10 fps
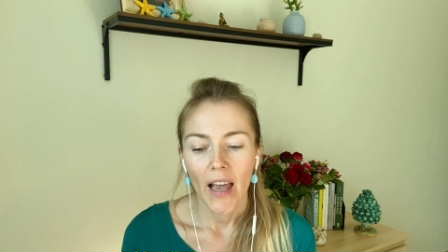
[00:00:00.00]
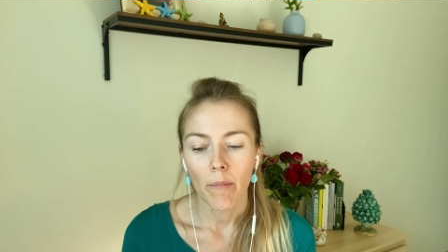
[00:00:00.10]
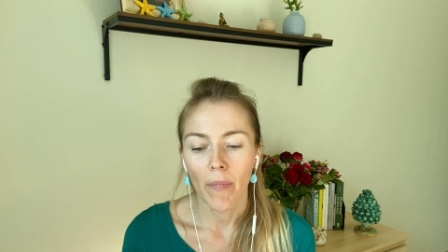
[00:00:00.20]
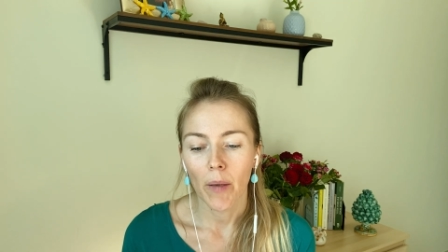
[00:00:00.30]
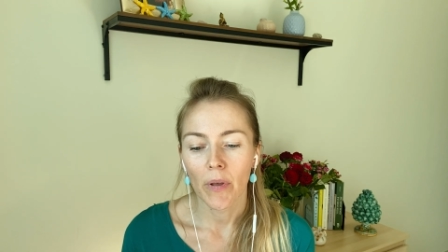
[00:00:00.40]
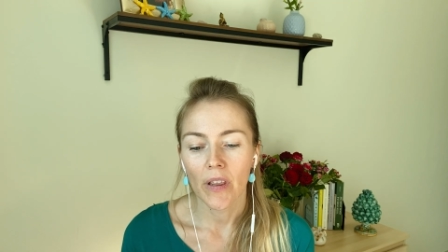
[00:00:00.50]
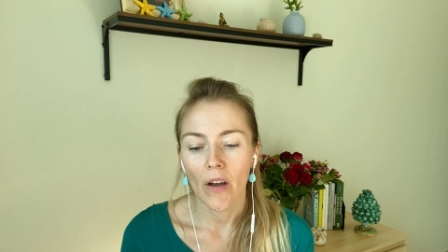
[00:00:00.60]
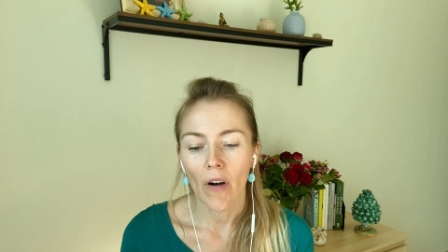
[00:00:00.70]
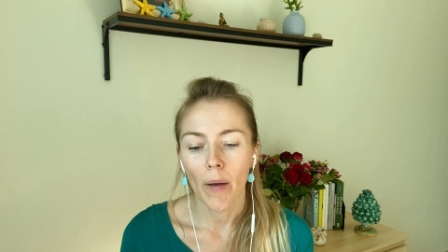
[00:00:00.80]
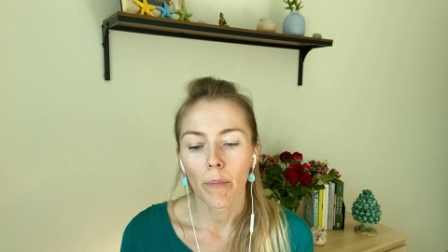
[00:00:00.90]
Maybe
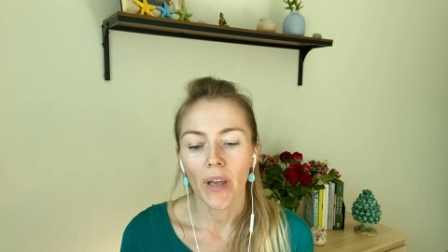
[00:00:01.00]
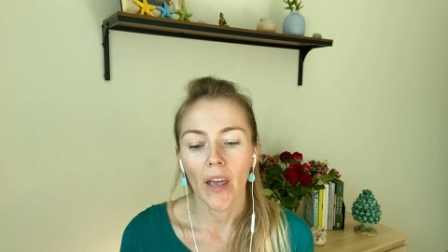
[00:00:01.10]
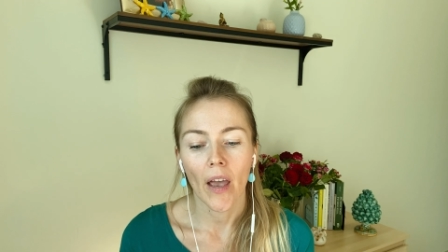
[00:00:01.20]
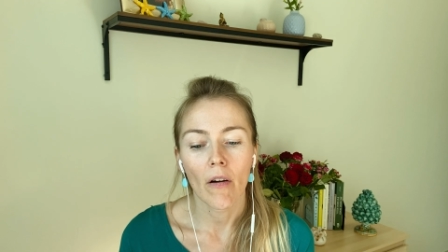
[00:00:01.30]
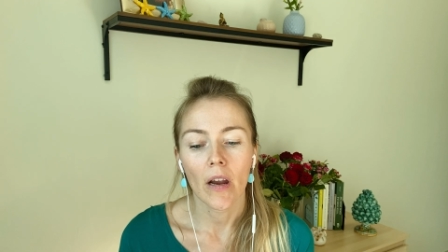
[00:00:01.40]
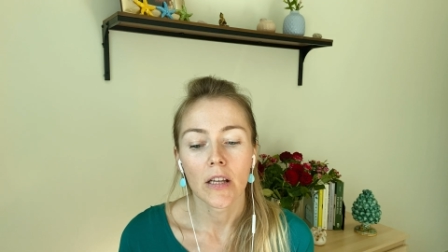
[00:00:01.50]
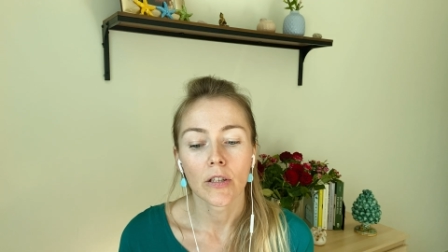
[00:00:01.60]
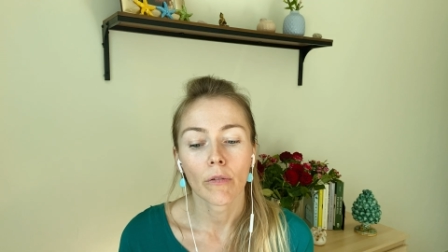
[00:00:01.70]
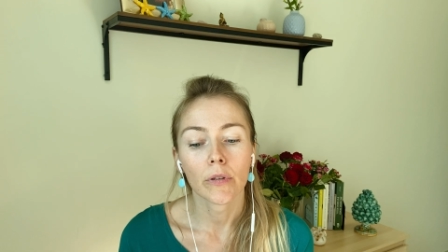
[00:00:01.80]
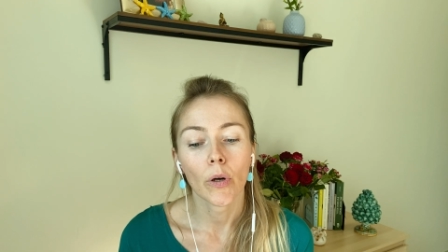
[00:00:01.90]
there are big areas
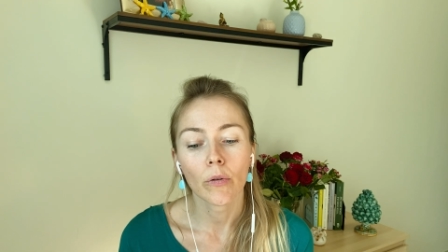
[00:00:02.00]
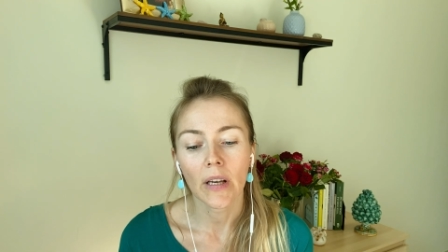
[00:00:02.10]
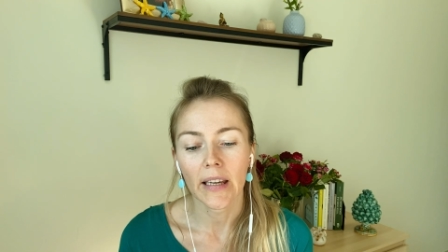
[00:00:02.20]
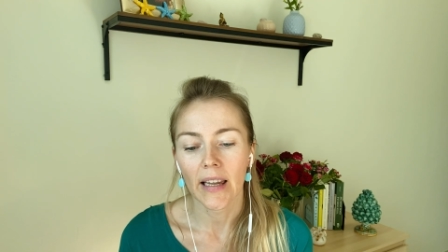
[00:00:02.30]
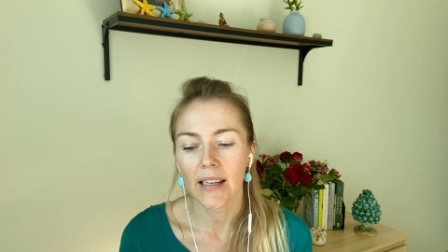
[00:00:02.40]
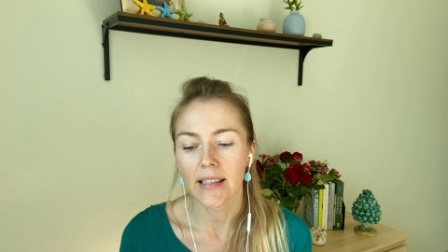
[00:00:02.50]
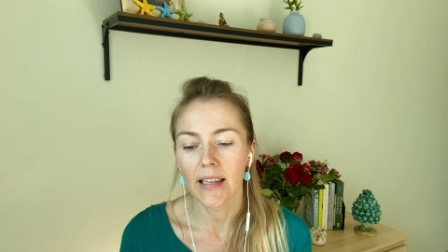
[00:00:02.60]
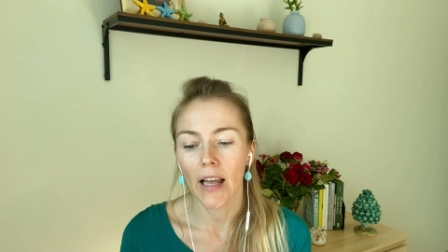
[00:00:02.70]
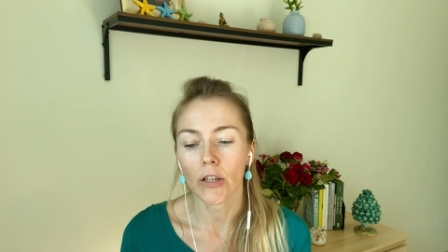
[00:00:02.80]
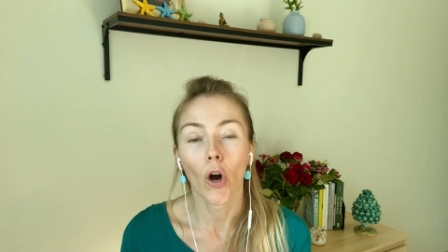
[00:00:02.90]
of loneliness
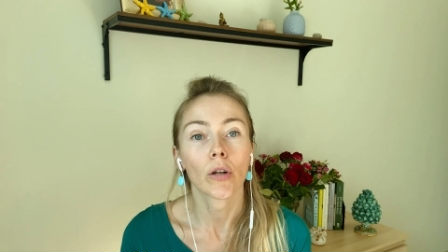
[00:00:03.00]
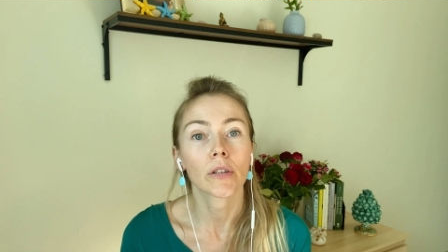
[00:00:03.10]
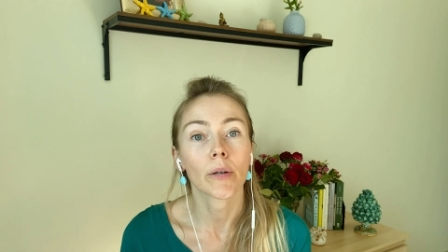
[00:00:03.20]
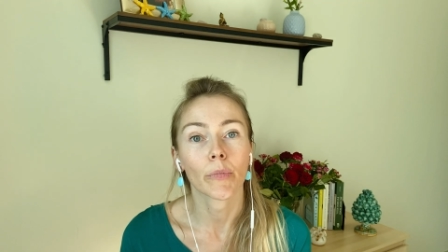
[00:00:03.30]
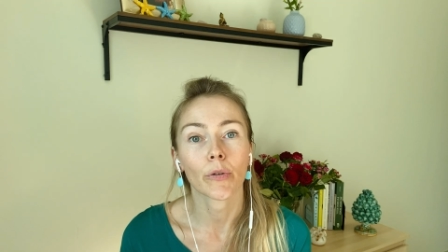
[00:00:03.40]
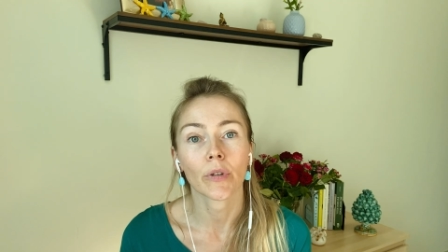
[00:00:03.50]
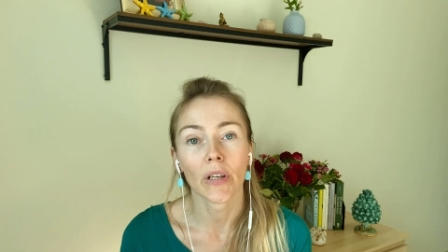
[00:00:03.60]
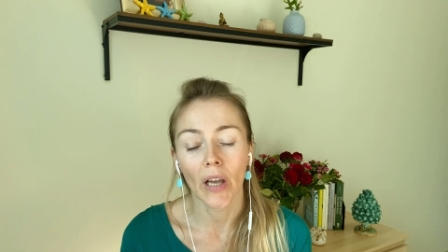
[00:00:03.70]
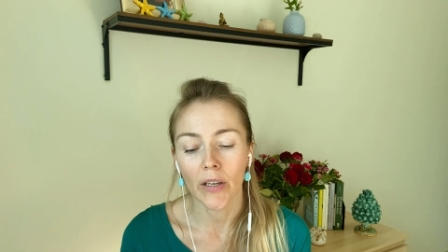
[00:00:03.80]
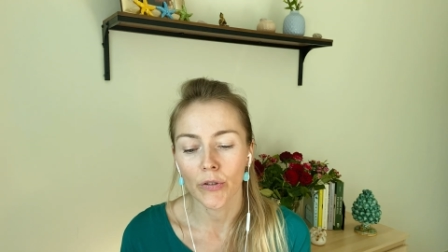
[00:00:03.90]
and non
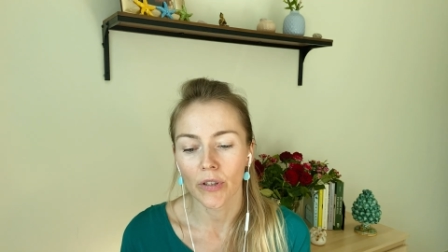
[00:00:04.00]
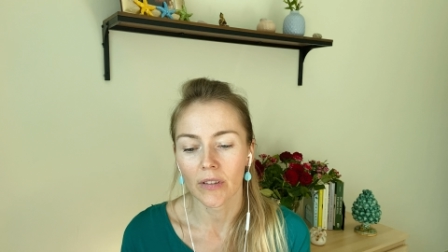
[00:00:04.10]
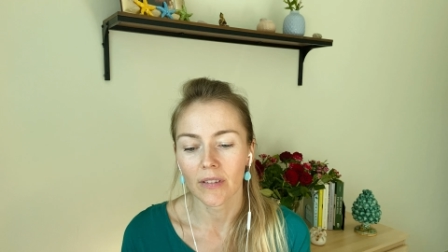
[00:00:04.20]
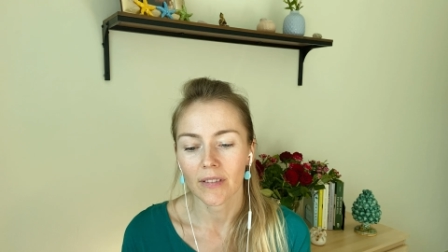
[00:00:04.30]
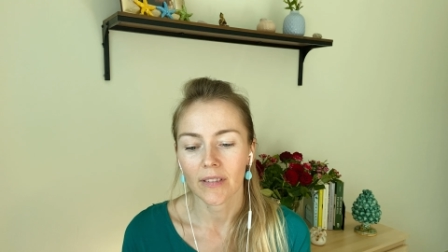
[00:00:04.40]
communication.